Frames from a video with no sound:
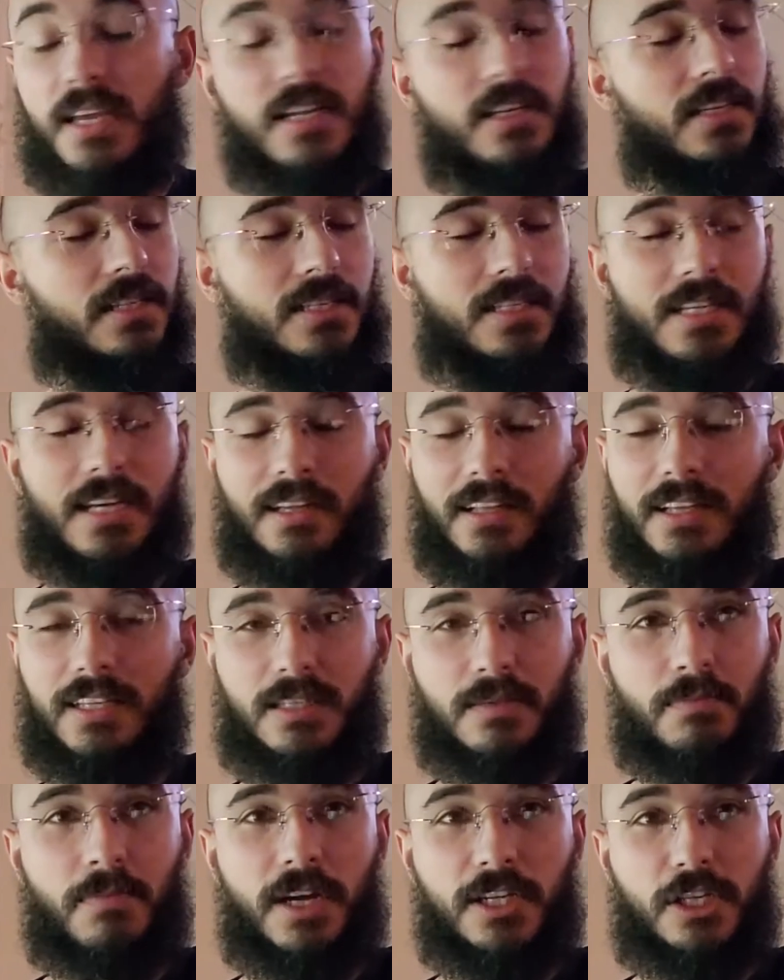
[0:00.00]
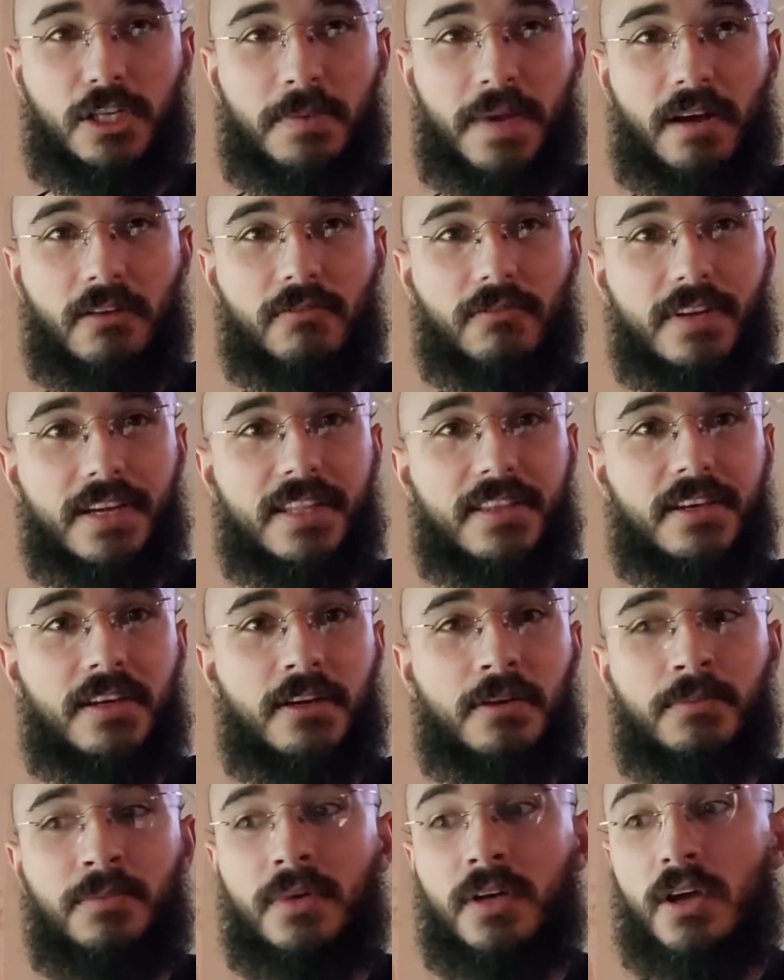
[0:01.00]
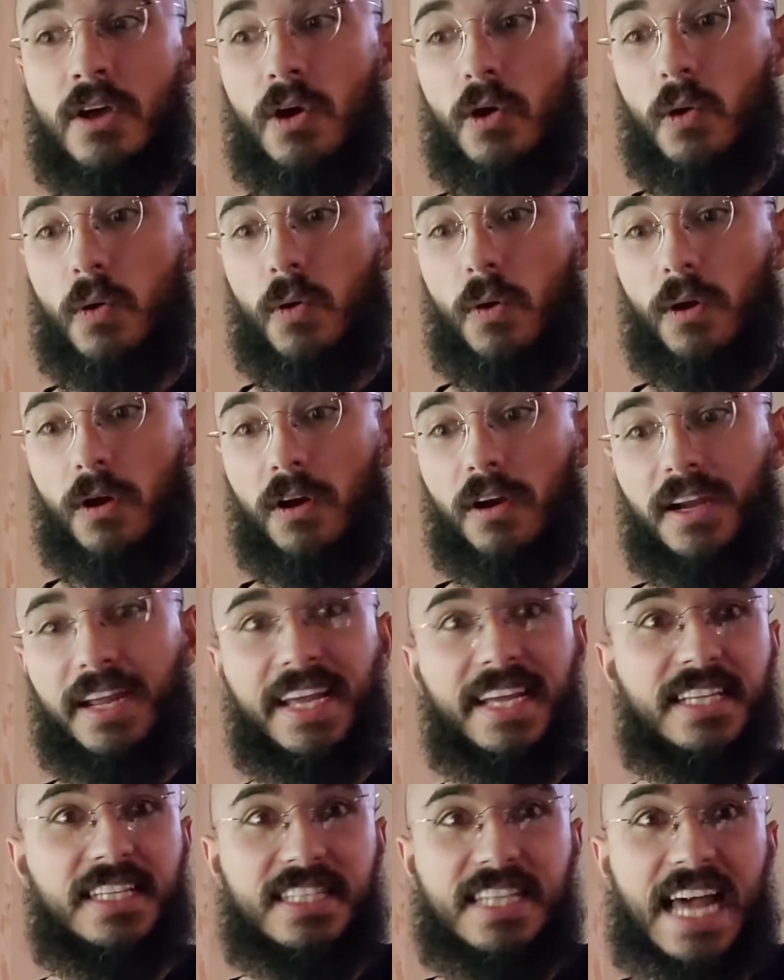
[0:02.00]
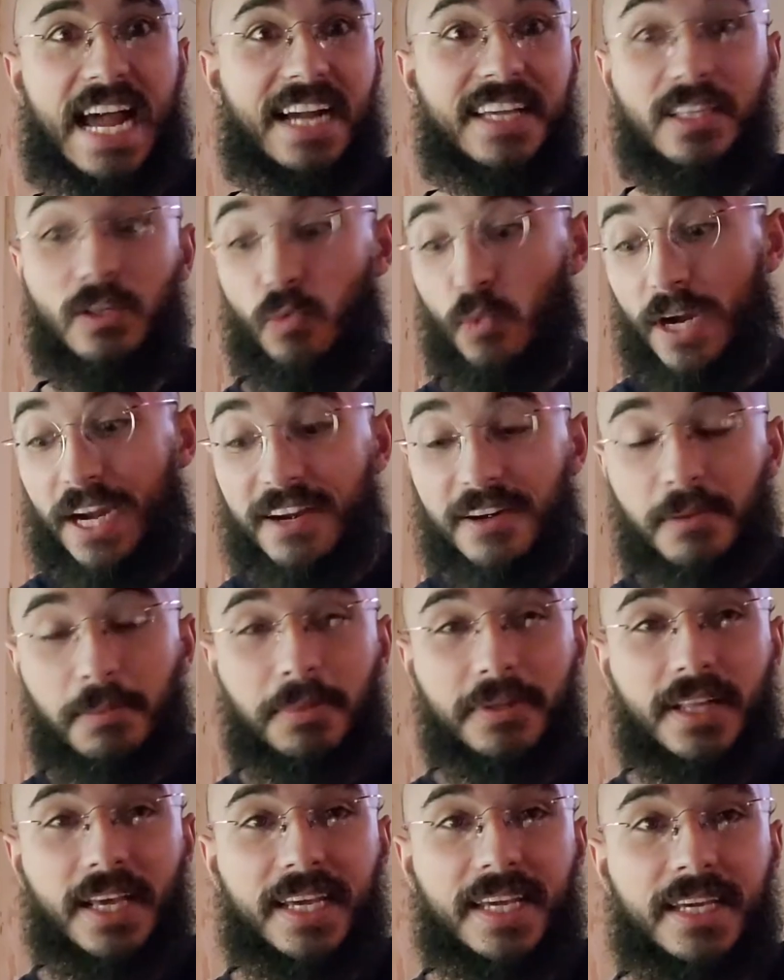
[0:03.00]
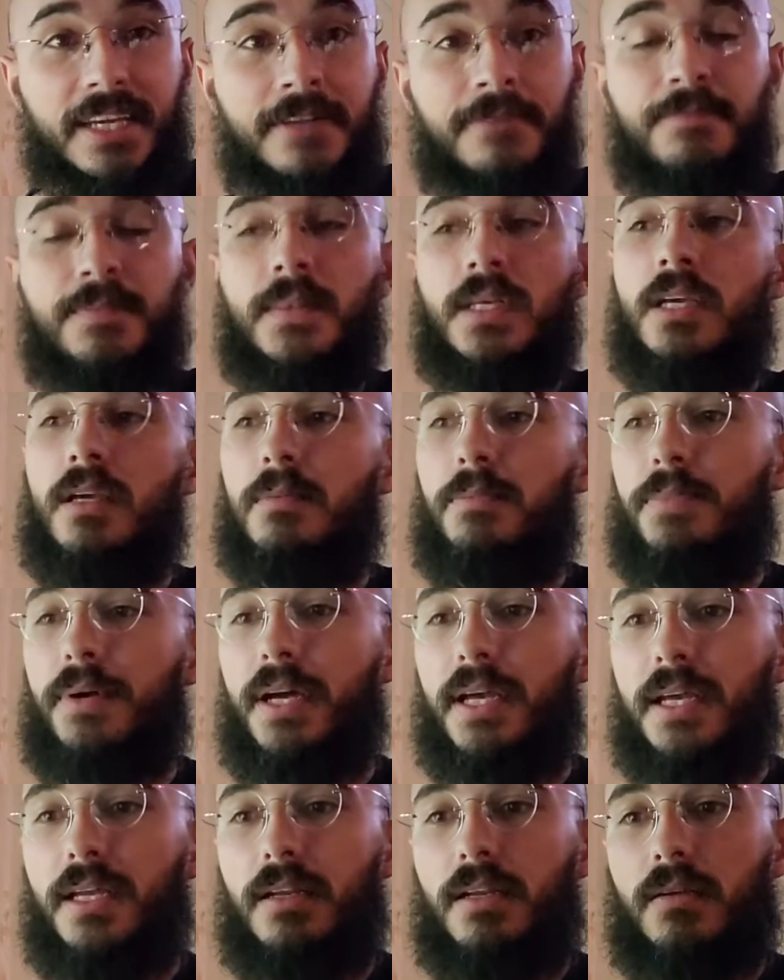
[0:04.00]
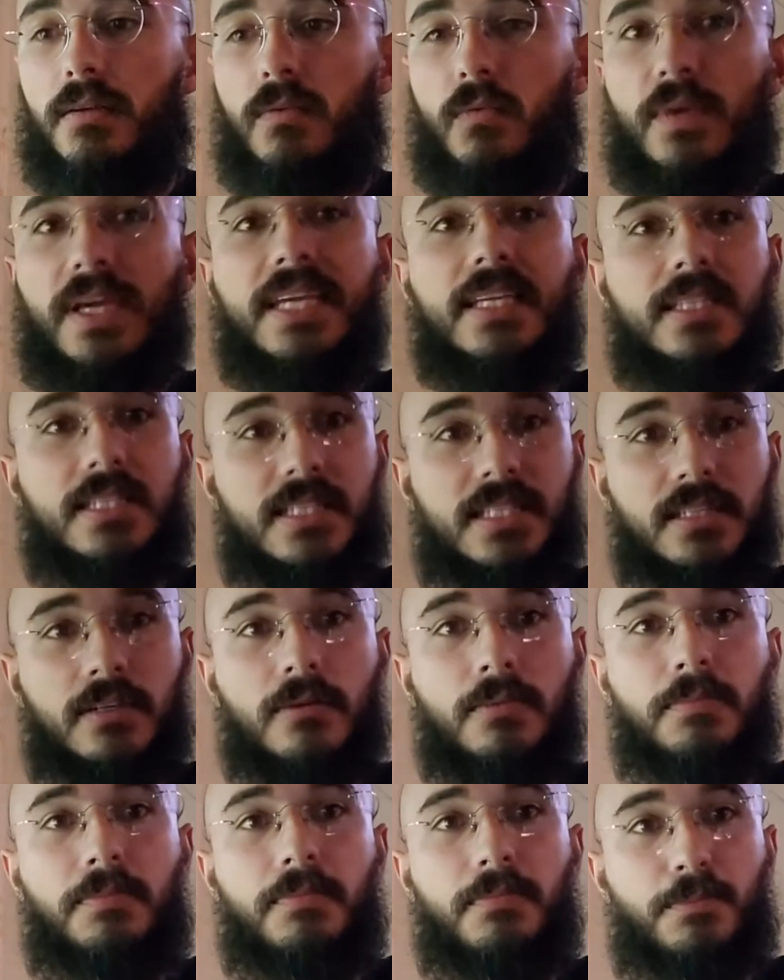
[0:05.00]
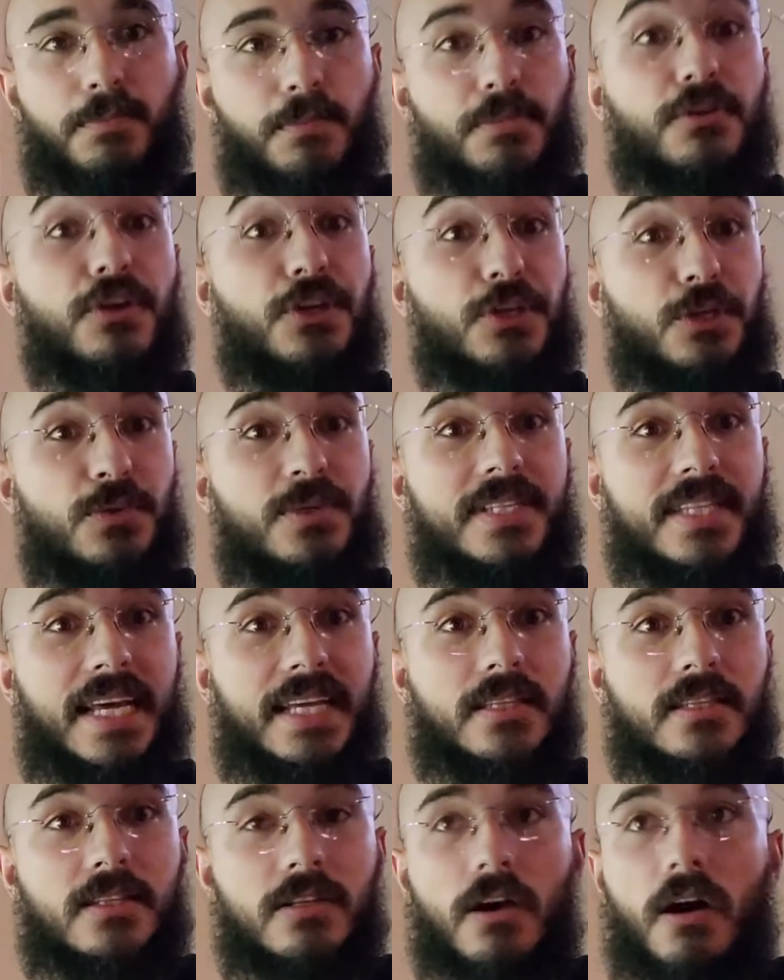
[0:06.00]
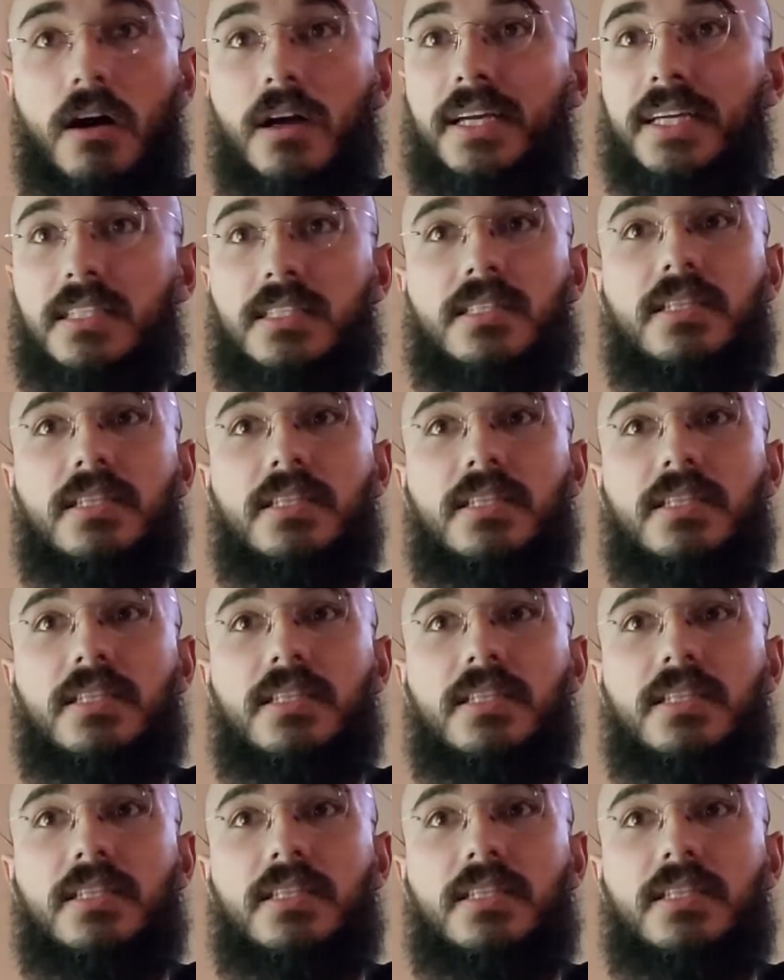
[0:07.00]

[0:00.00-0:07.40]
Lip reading: It doesn't tell us much about rhythm or exactly where to play it, but we can still produce that song.